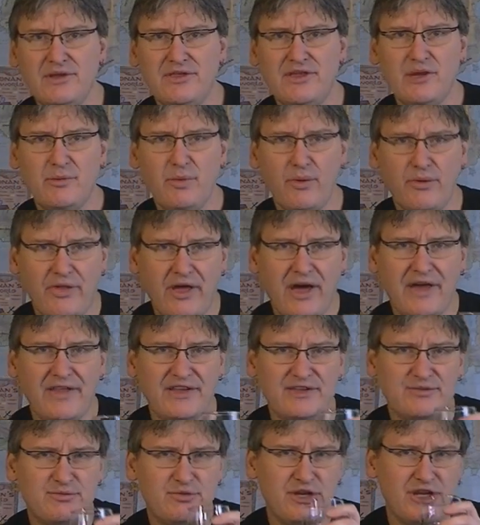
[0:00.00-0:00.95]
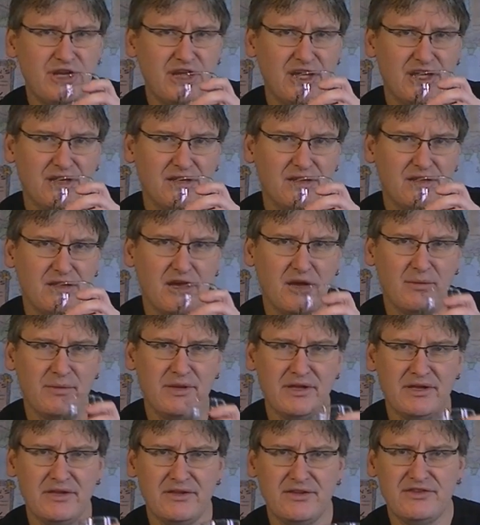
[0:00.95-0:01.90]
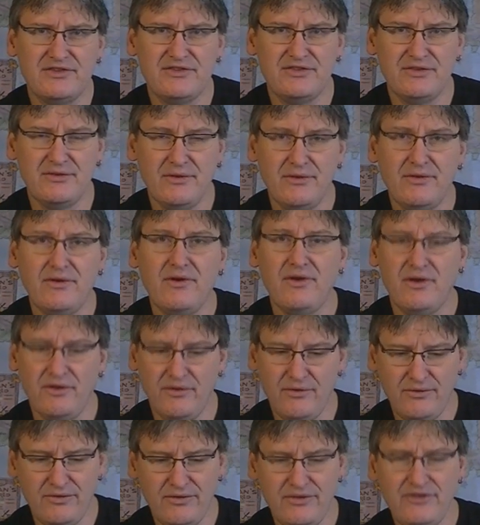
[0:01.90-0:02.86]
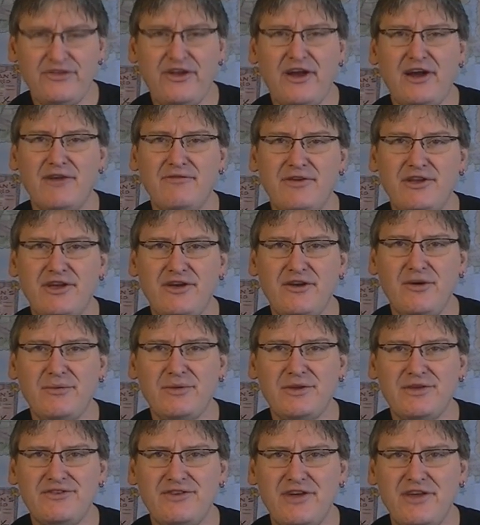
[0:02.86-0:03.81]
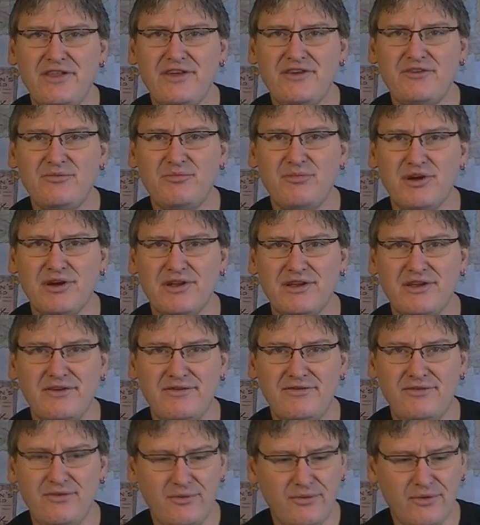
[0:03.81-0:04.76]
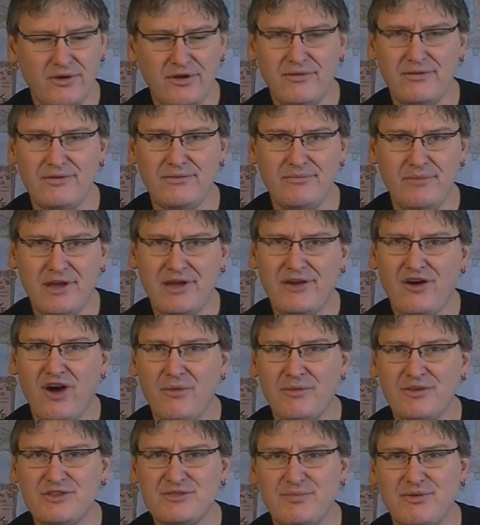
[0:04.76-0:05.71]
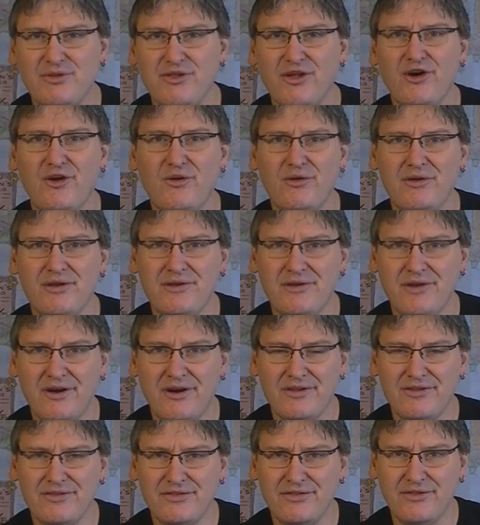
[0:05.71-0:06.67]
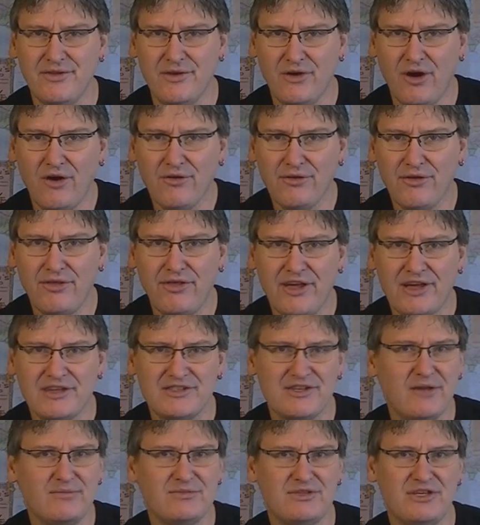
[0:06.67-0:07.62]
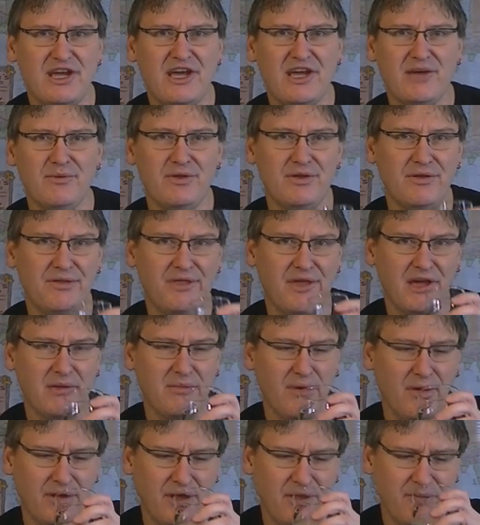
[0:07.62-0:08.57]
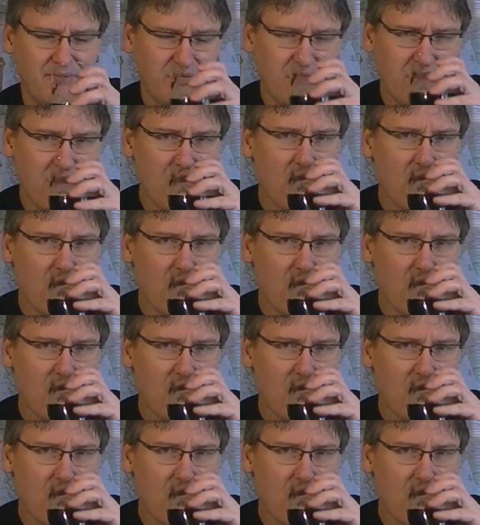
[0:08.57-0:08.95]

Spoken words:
do you think about that? That's pretty neat. I mean, this entire video I'm going to say this, but if you want, make comments below on all the things I'm saying, what you think about it.